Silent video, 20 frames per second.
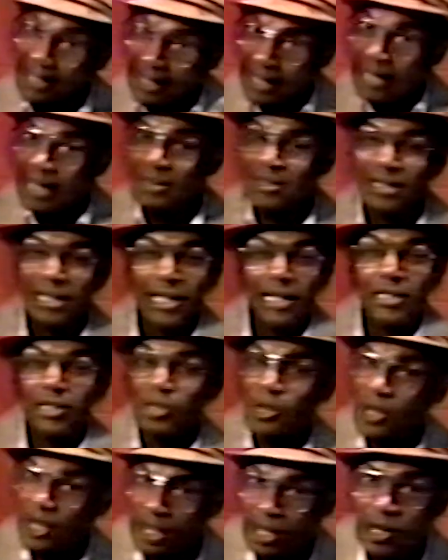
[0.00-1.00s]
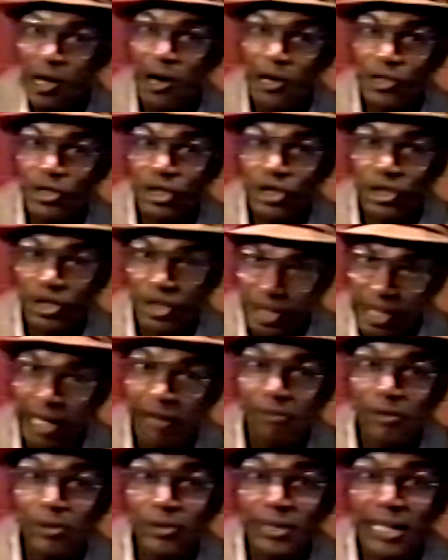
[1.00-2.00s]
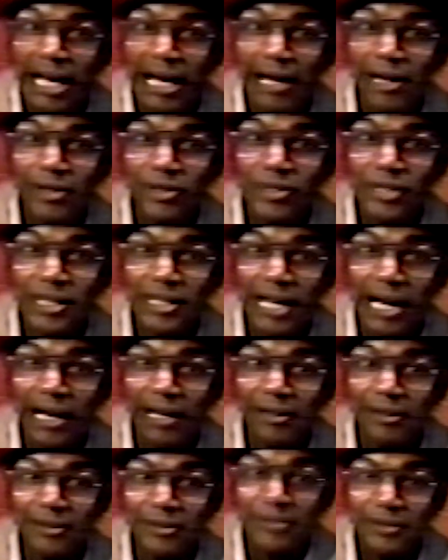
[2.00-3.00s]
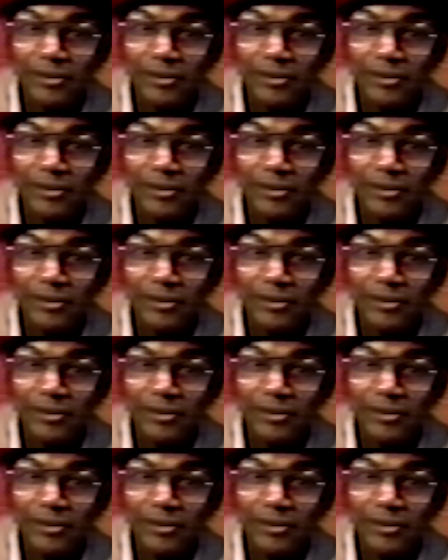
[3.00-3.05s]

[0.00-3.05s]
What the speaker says: I said, it's going to cost you several $1,000s.